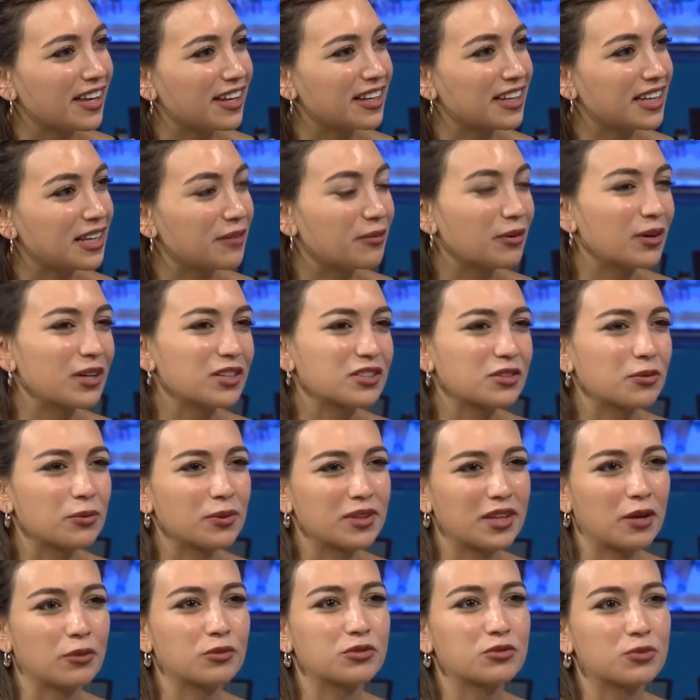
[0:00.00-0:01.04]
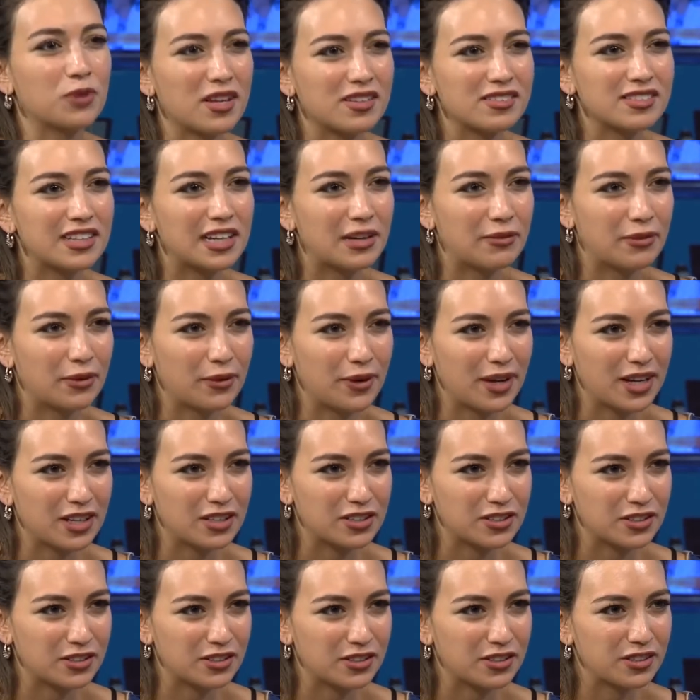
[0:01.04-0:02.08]
liberation without trans
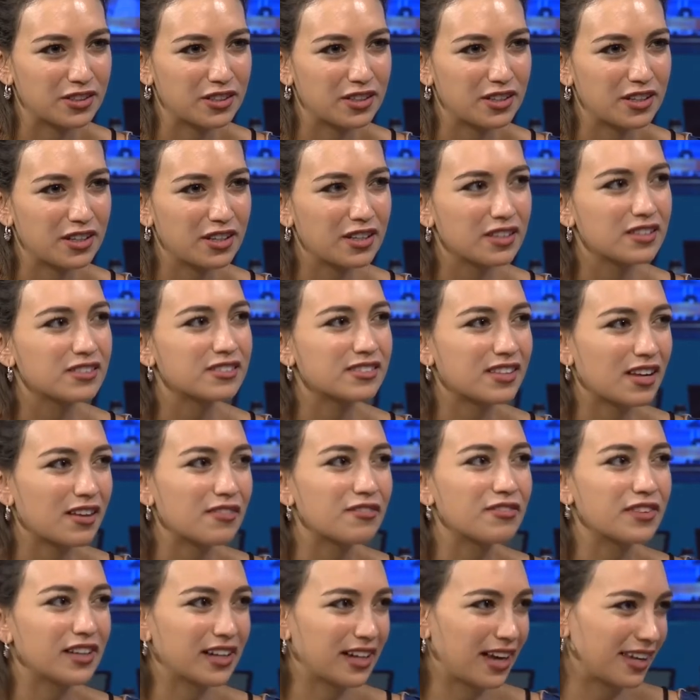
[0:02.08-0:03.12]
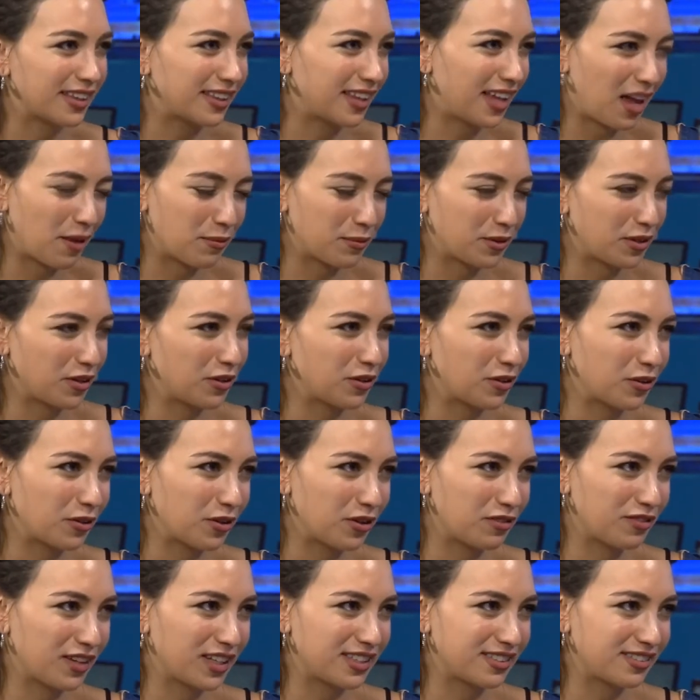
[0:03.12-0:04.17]
liberation." Something like that. I don't know
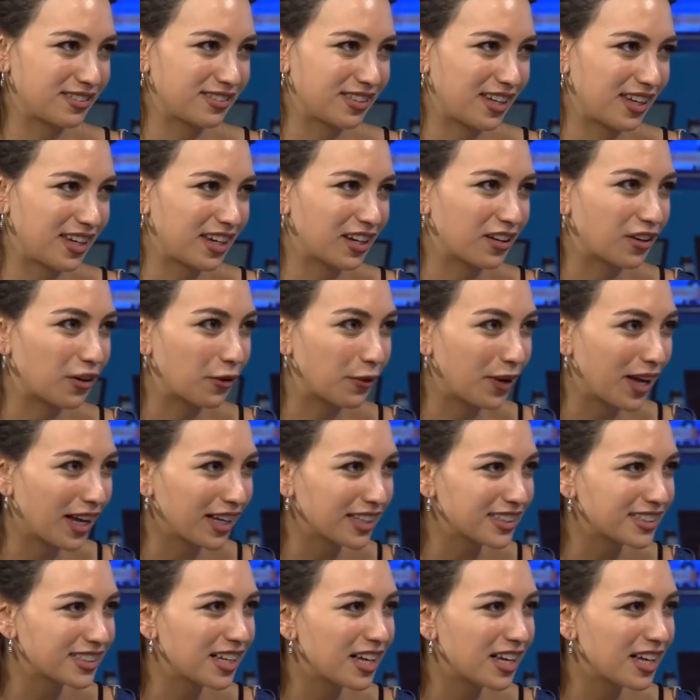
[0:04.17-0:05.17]
if I said it correct.